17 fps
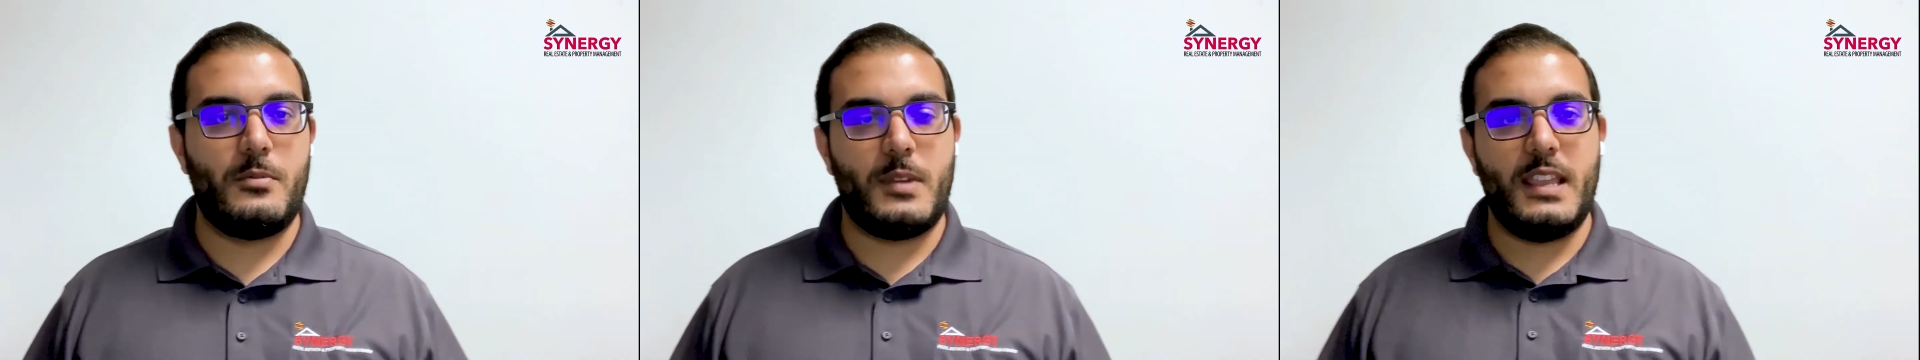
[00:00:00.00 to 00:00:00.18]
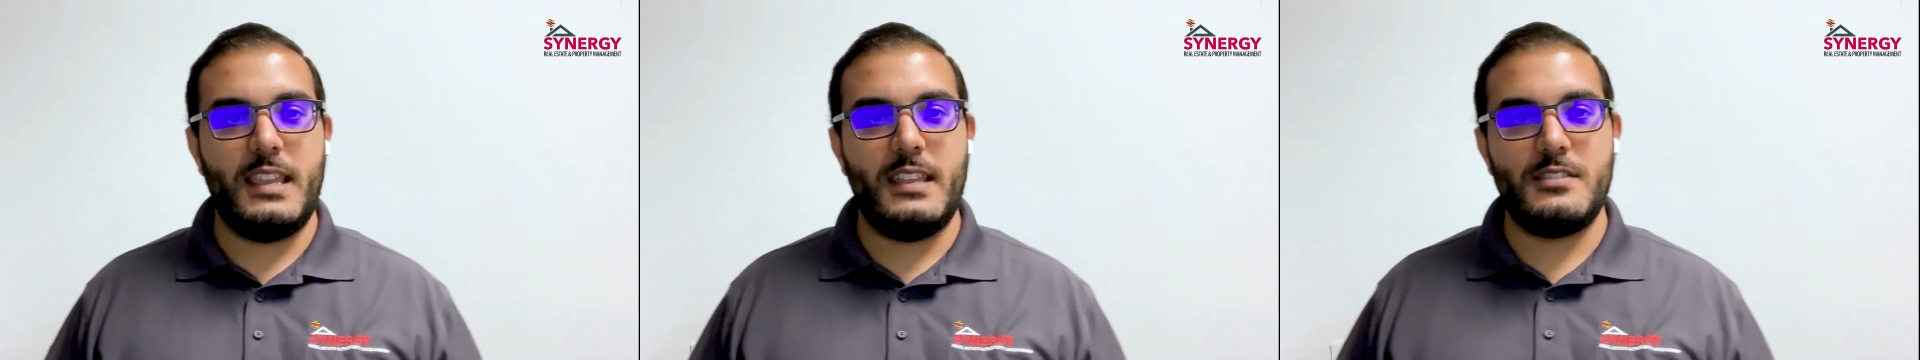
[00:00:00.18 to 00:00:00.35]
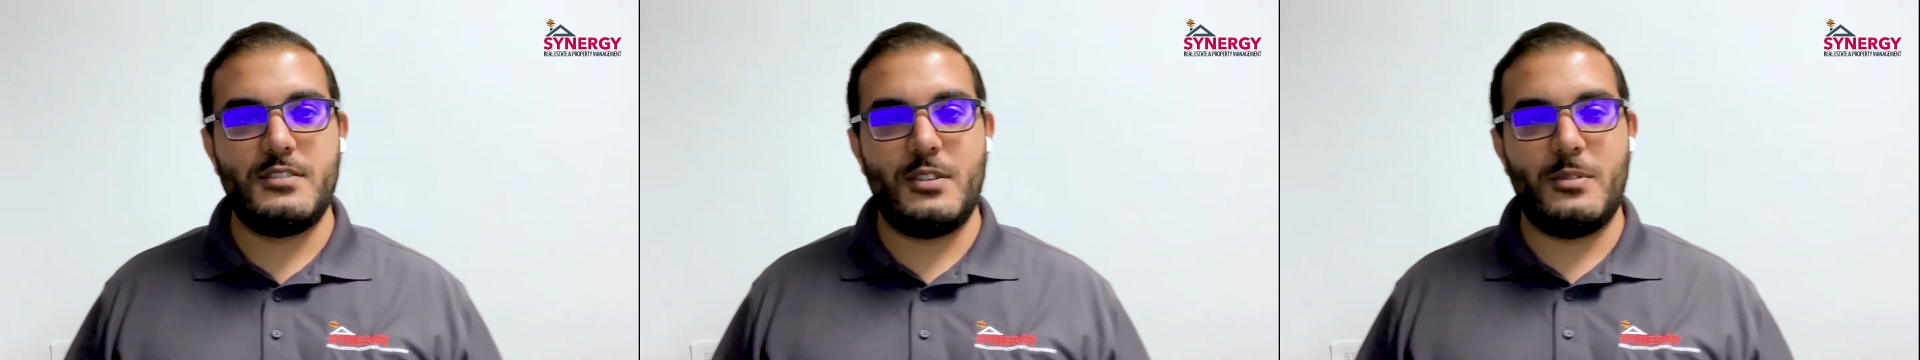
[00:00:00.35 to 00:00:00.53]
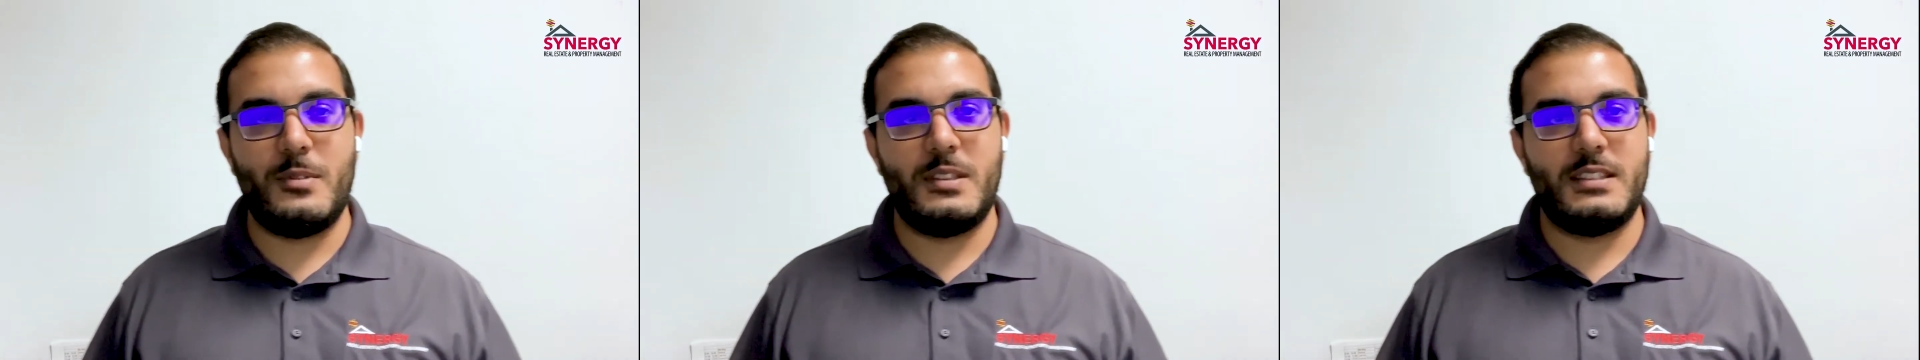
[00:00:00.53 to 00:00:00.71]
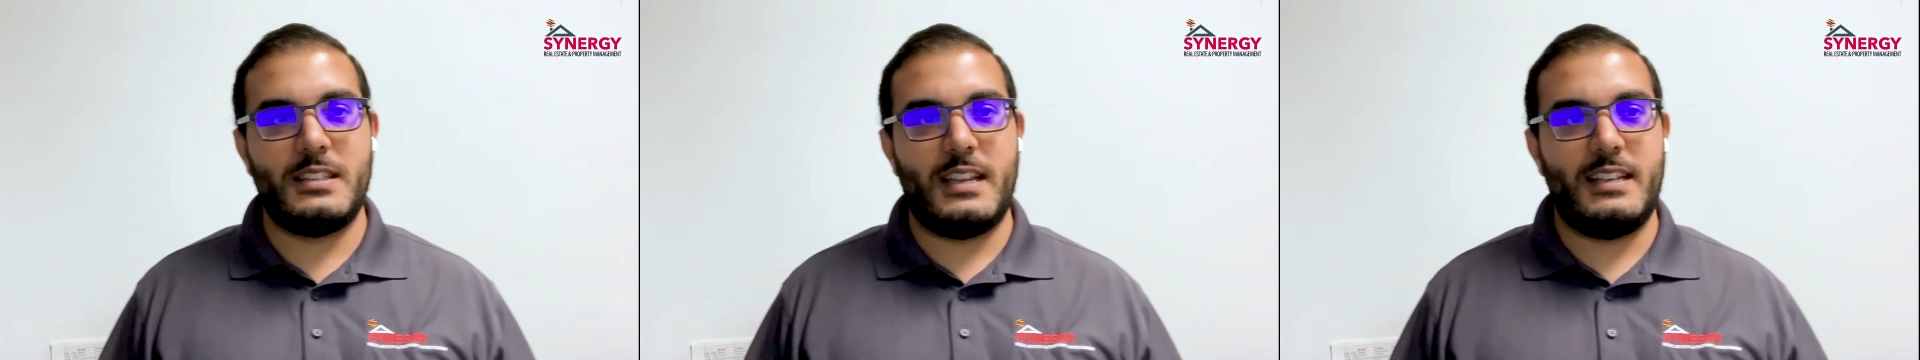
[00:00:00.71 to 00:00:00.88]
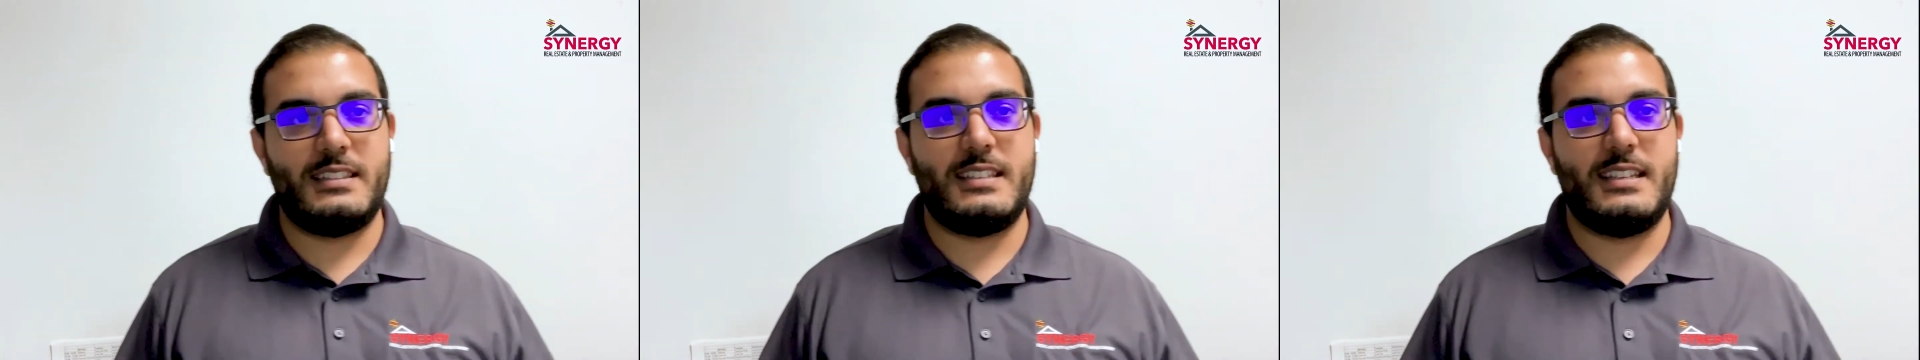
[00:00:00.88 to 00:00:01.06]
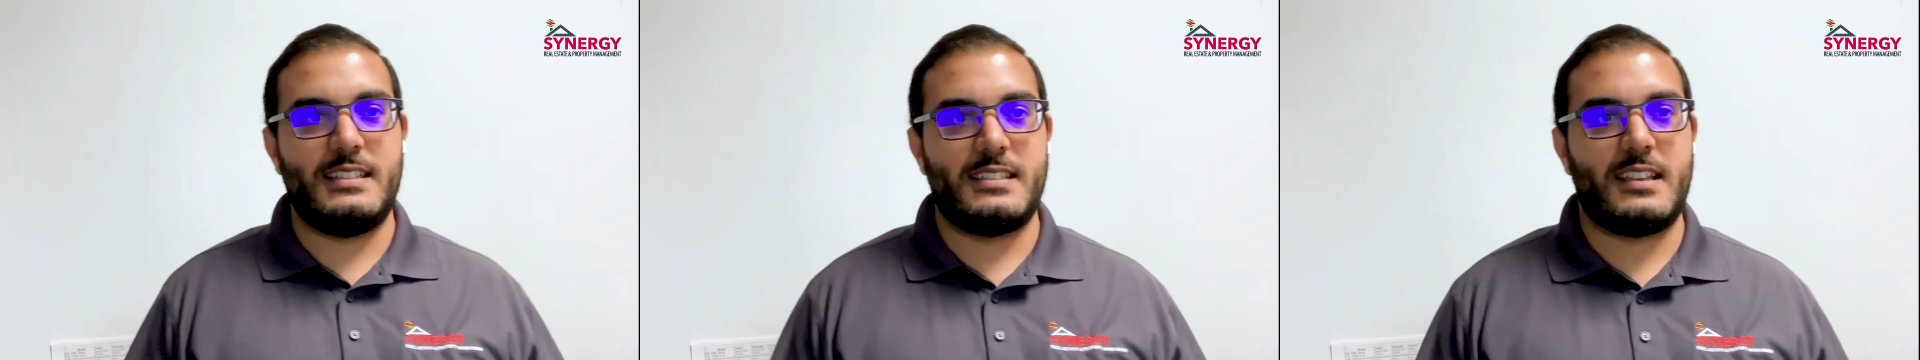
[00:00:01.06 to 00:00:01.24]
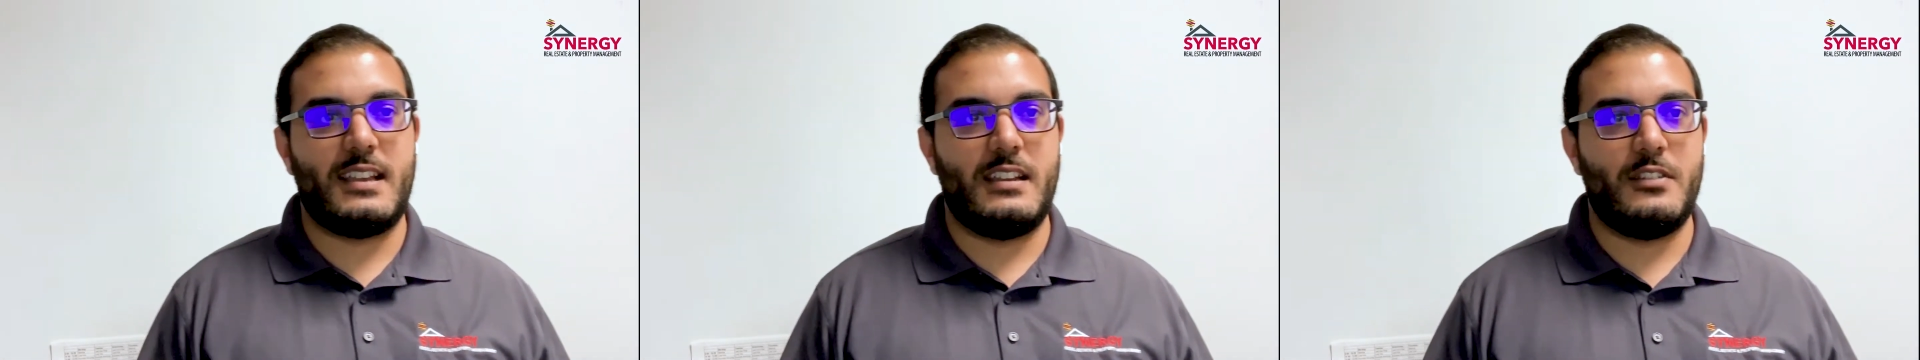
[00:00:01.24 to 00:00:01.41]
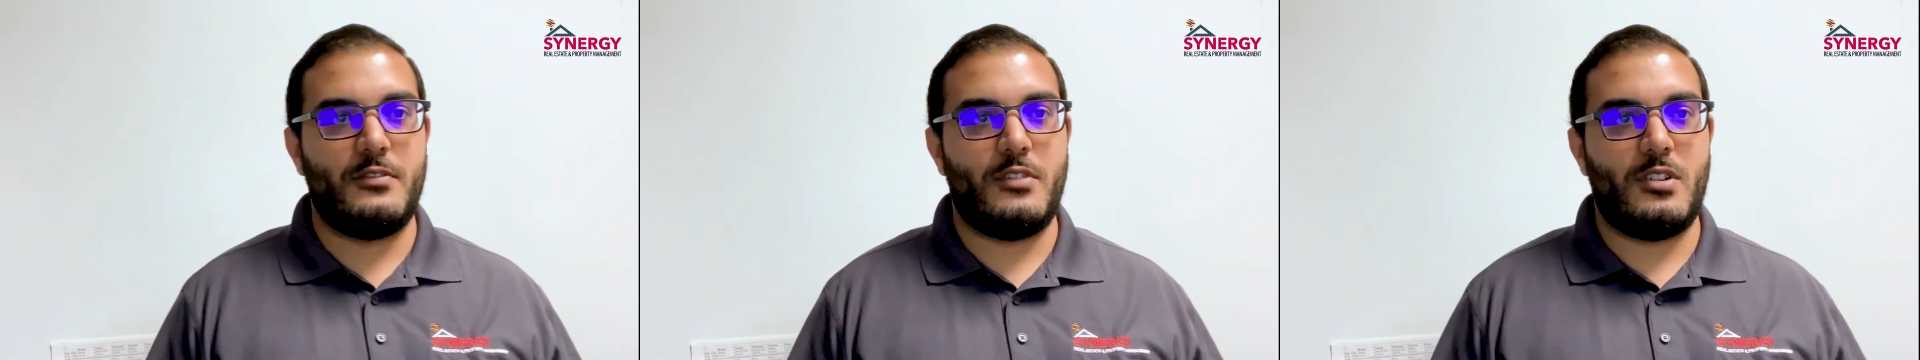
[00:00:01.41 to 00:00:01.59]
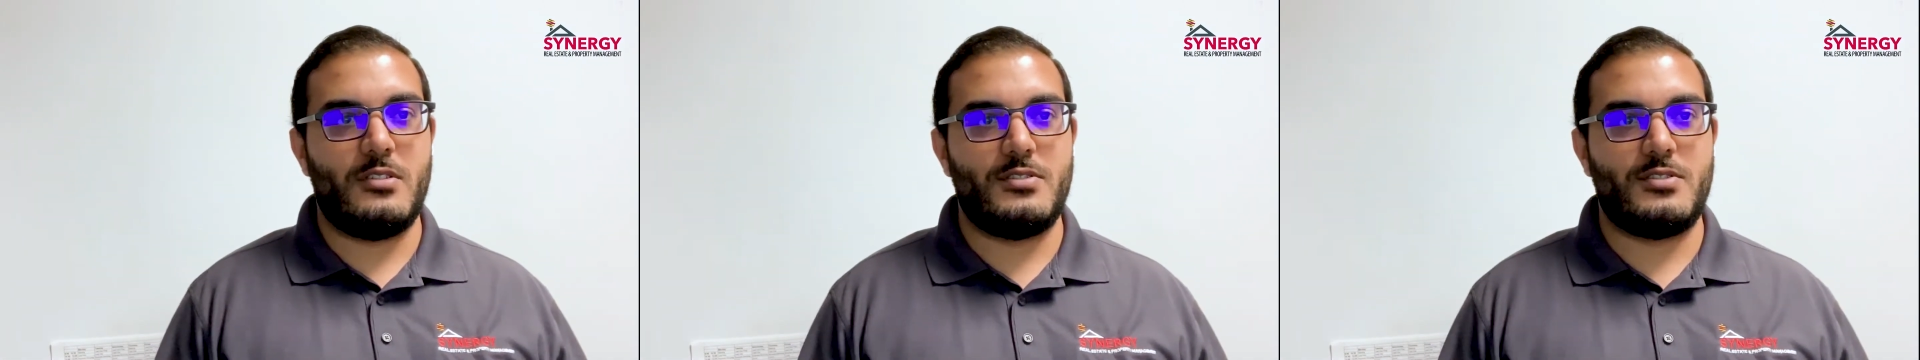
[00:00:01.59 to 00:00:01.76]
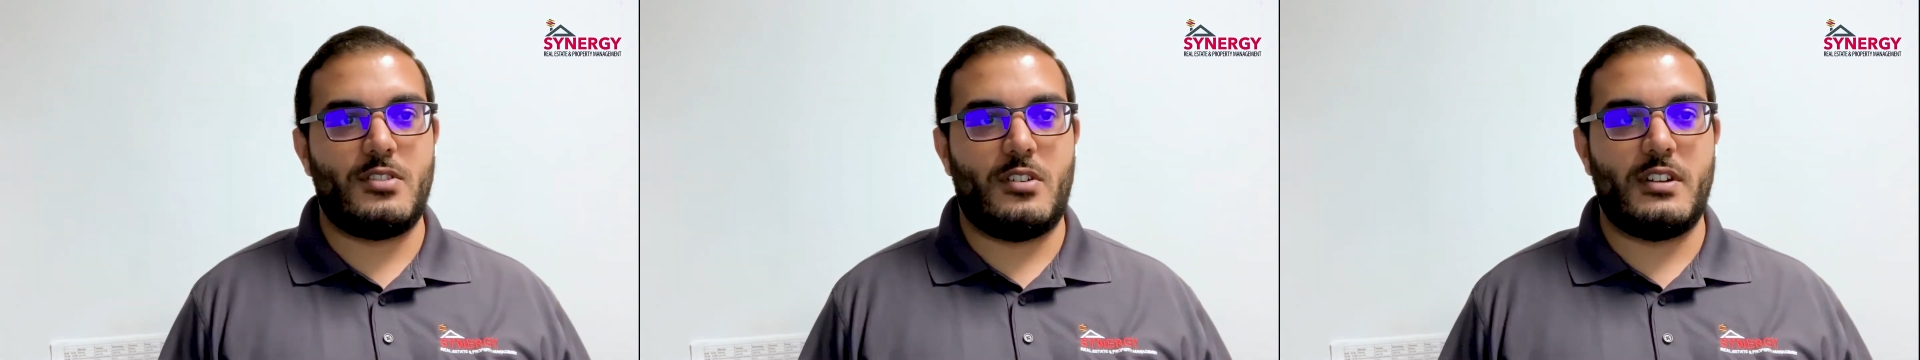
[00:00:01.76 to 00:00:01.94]
in doing that, that's kind of
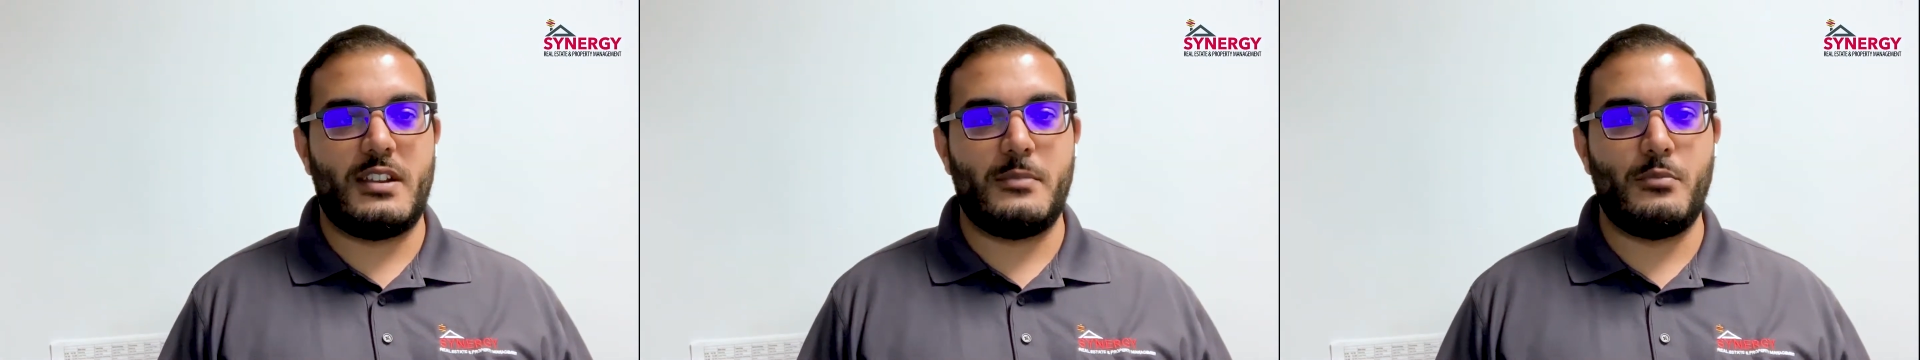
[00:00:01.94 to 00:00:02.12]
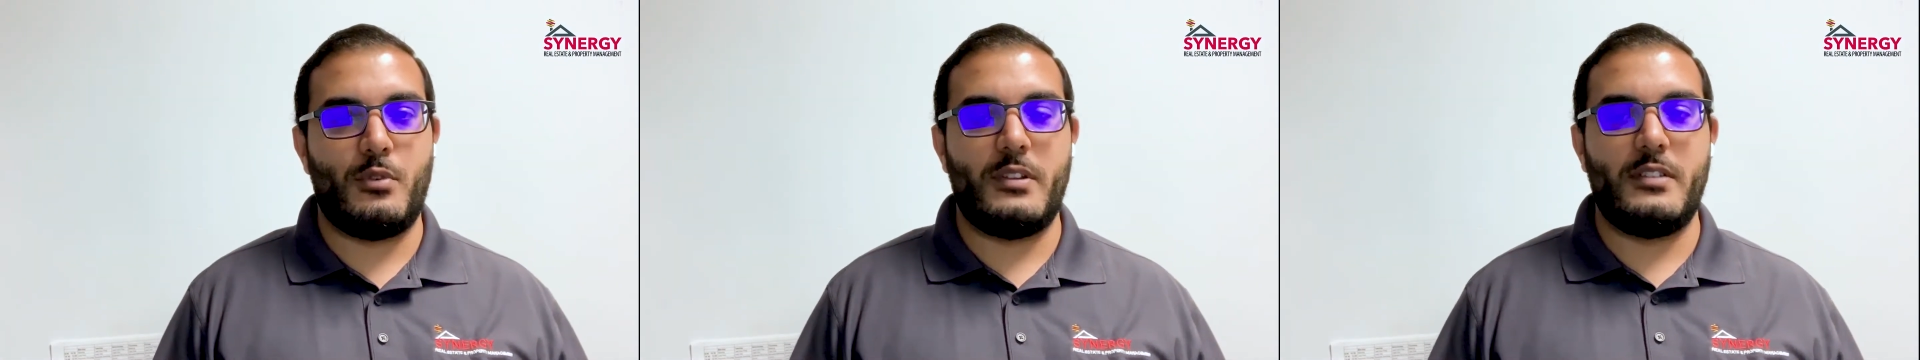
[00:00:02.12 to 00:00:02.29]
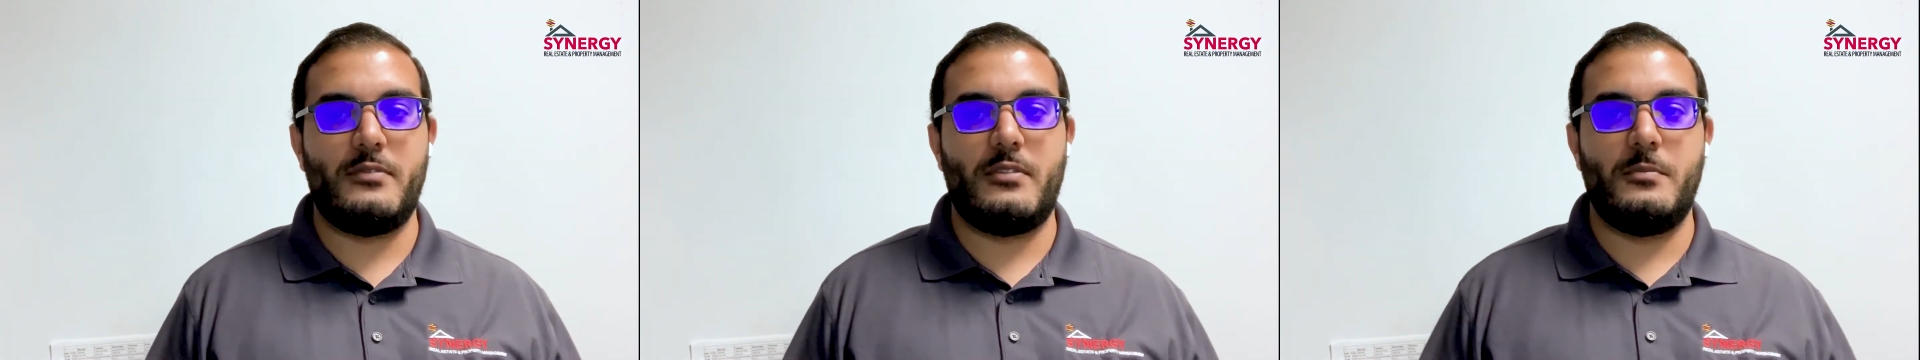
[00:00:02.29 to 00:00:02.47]
our starting point.